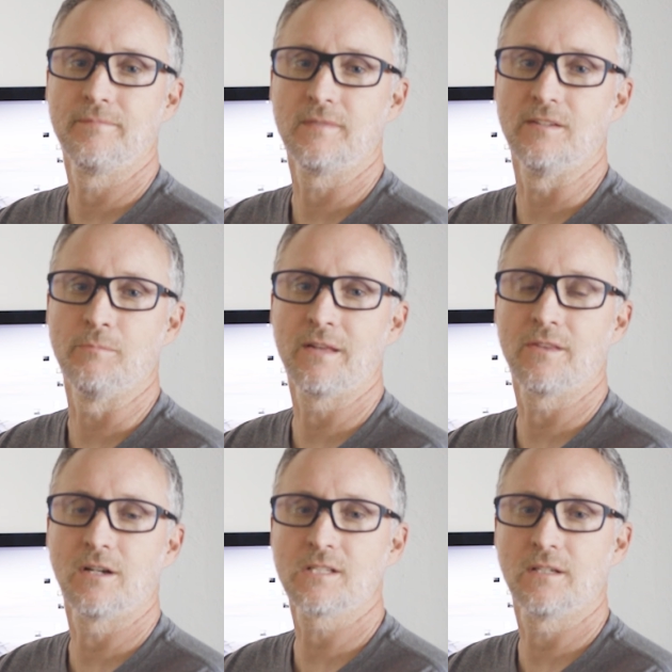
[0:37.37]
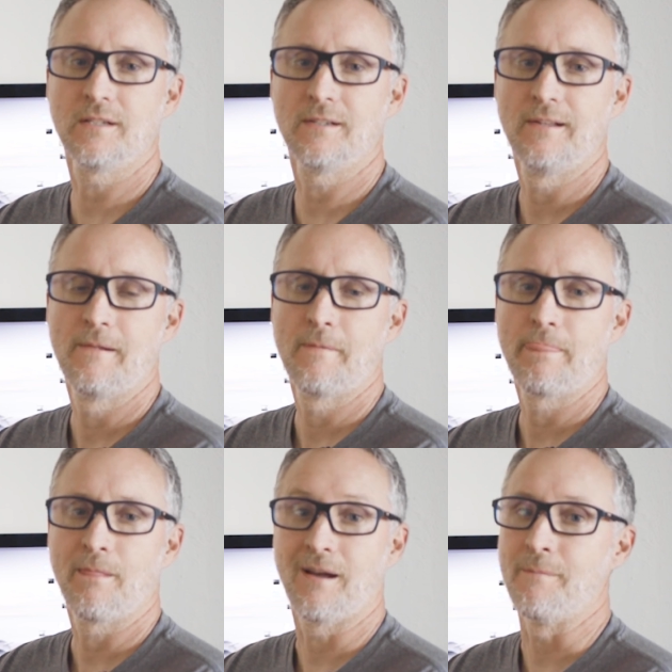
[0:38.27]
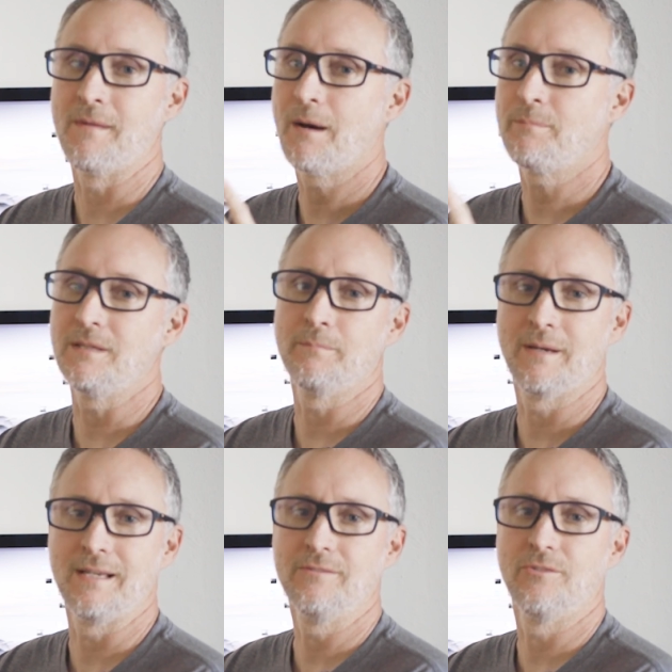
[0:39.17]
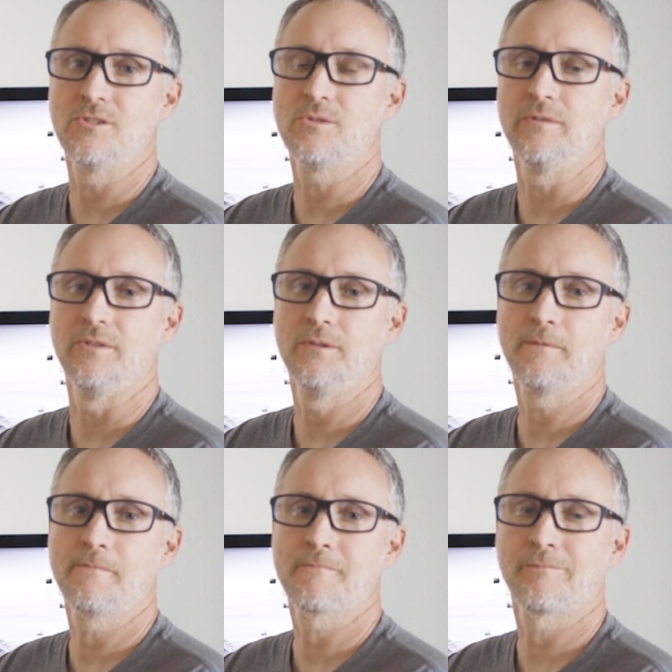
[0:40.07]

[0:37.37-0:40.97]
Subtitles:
give my thoughts on it. I am not being paid for this review.